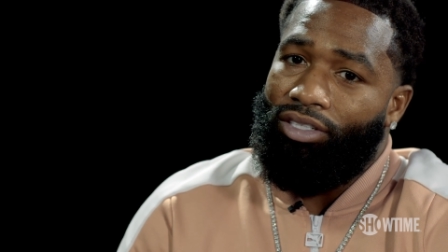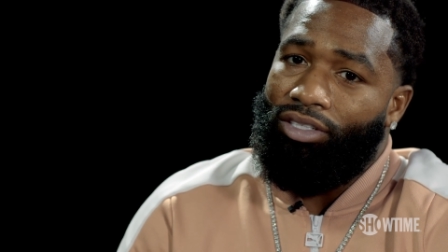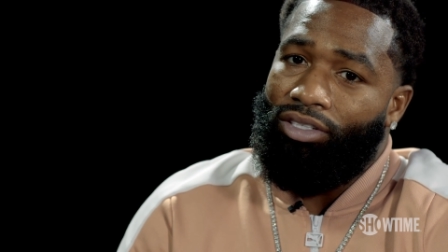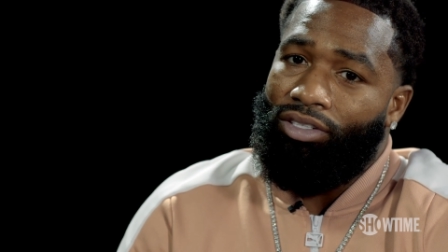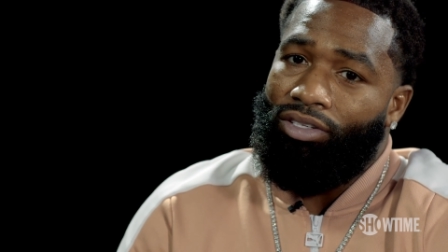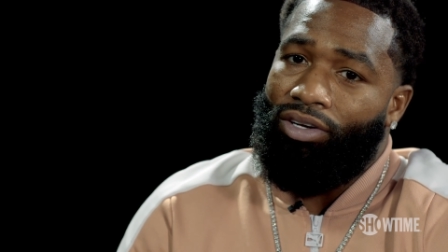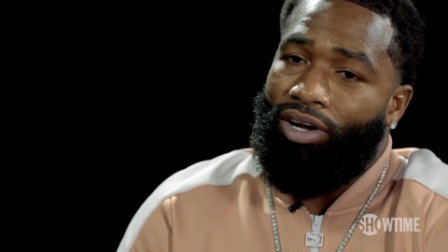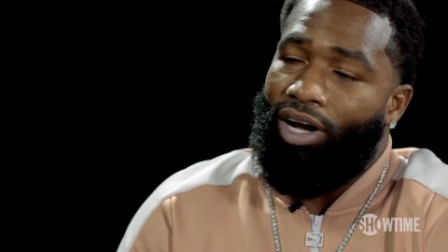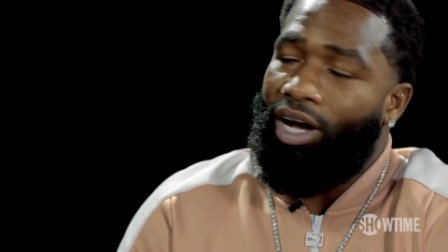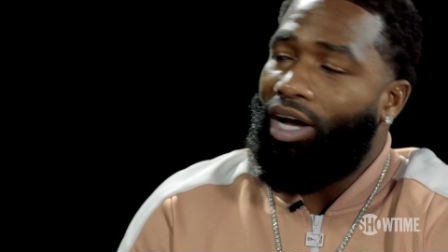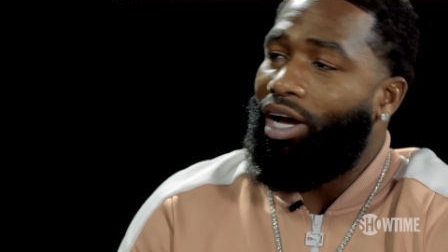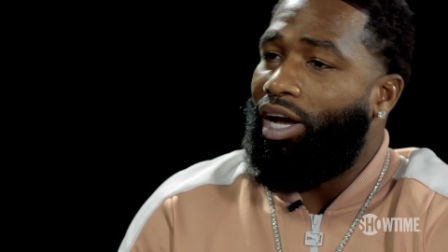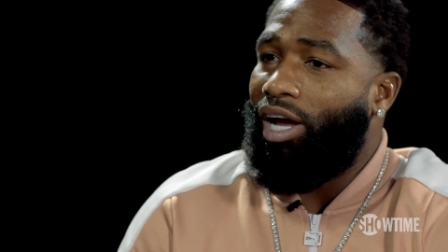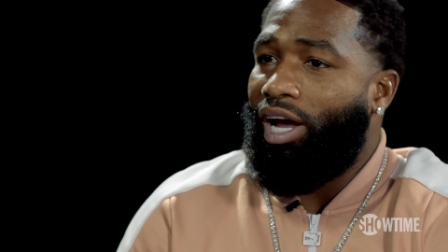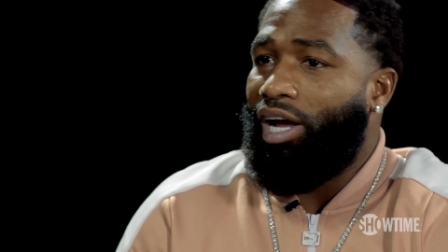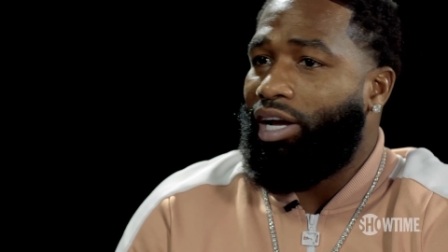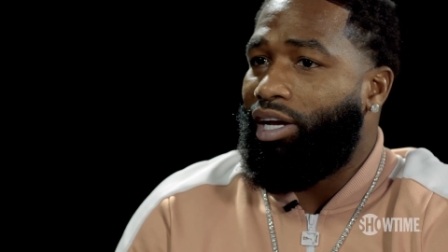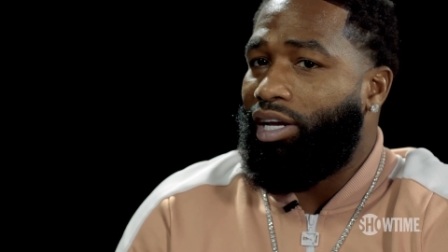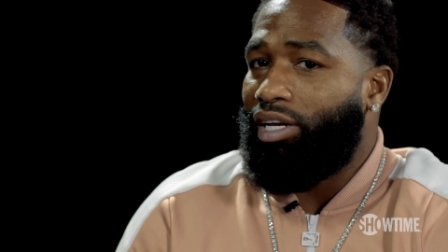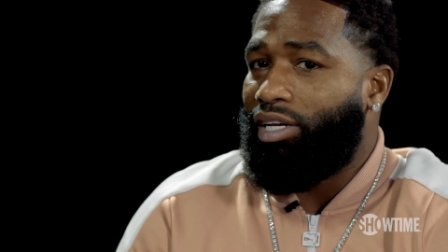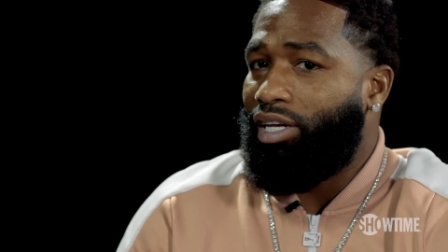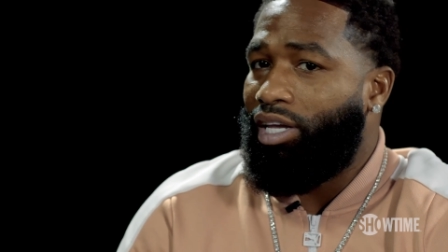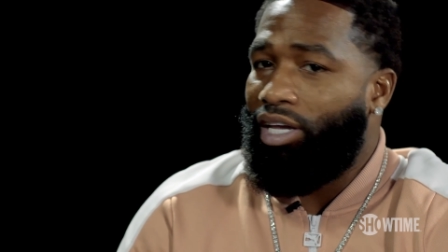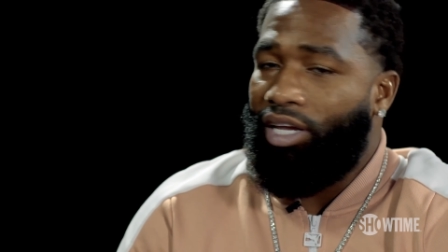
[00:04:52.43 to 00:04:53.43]
You know, I, I
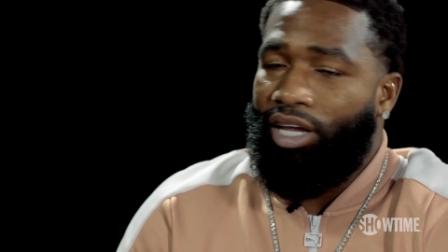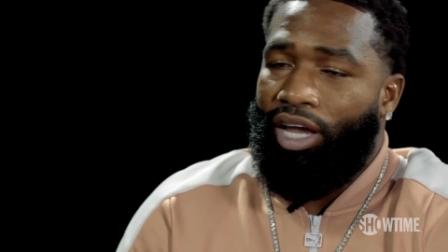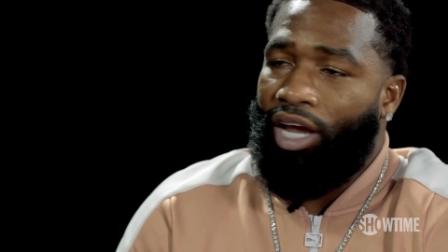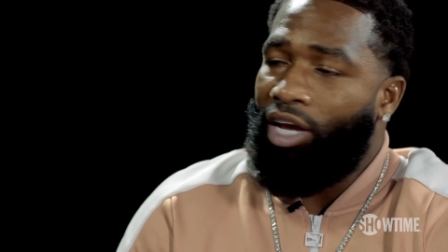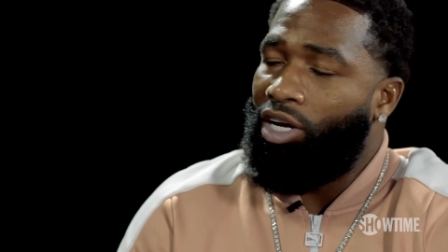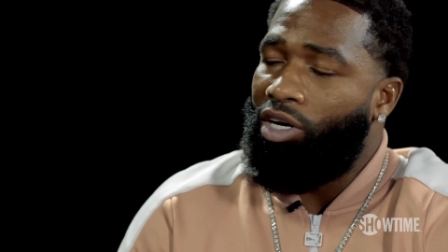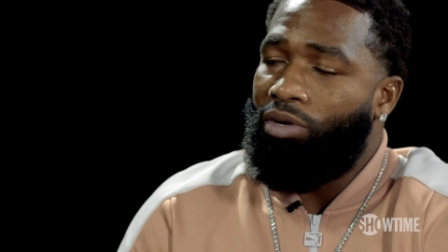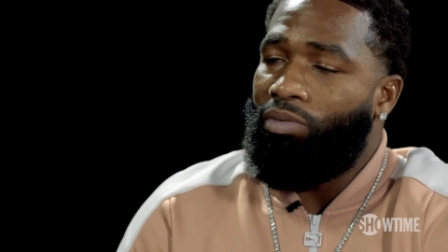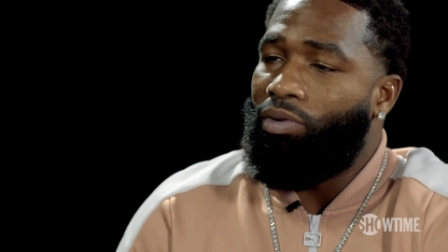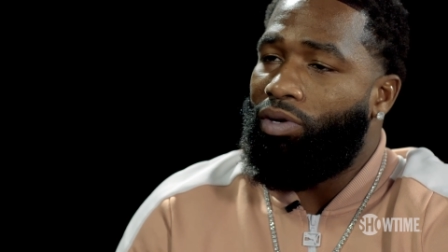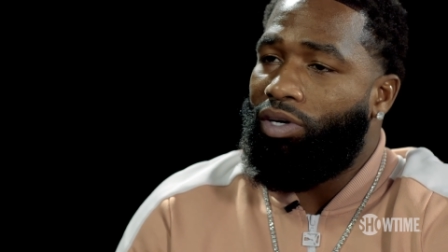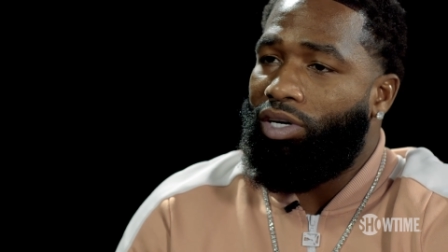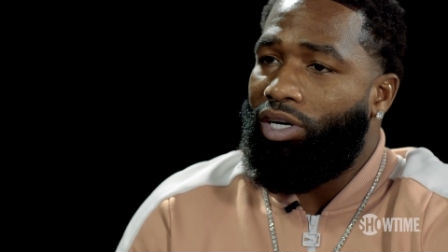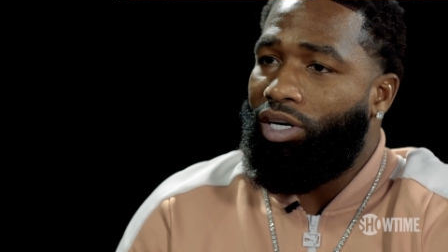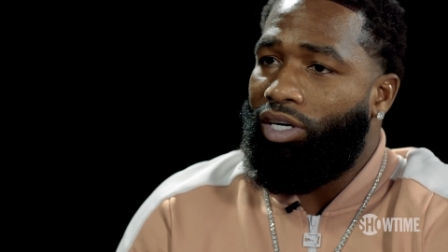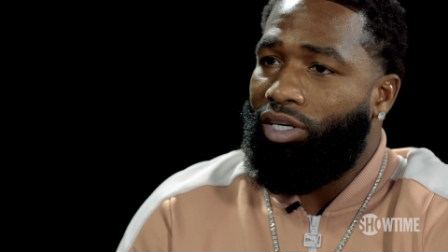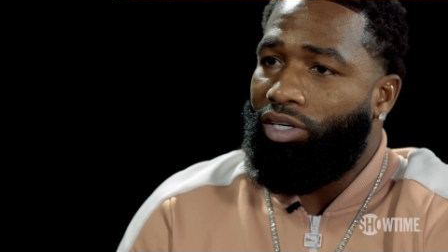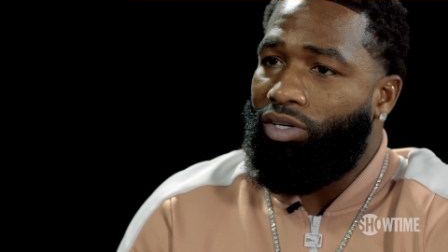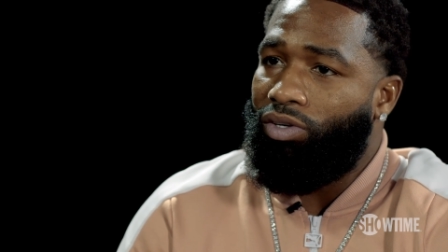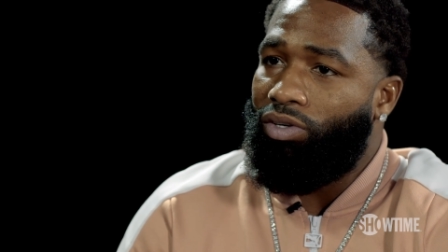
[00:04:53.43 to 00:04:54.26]
ain't no more cutting